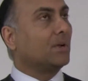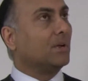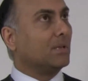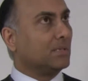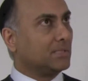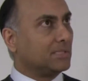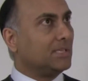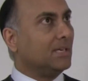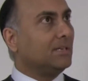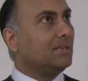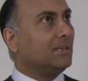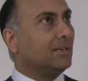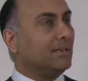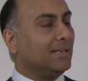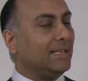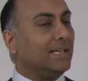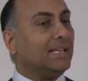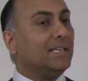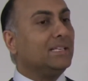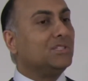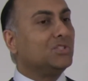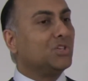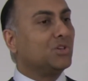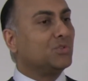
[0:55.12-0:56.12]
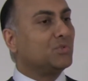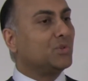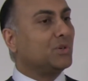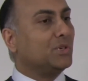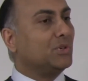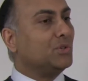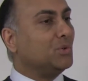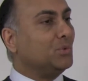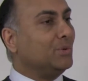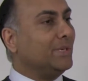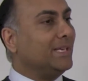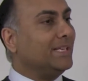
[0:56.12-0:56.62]
Certainly,
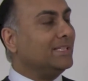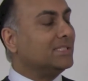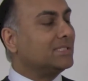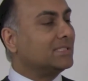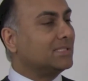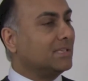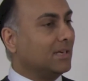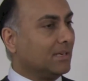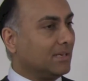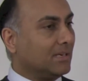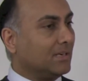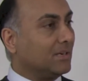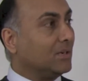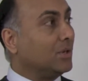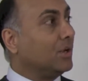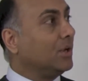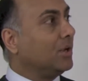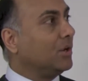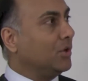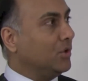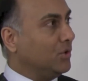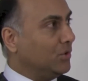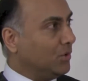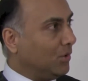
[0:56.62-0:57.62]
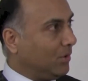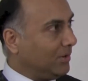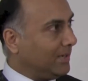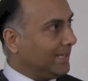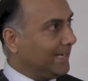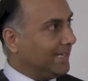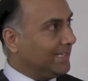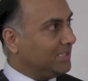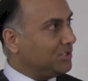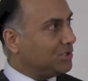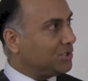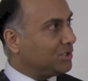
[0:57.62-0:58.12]
children do need certain
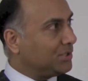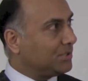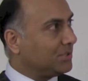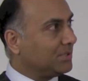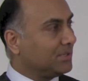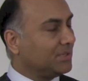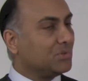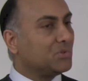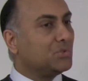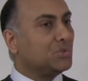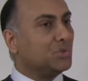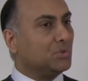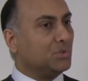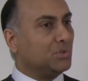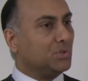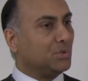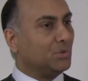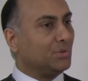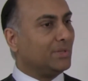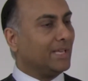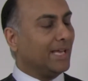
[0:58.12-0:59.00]
knowledge to do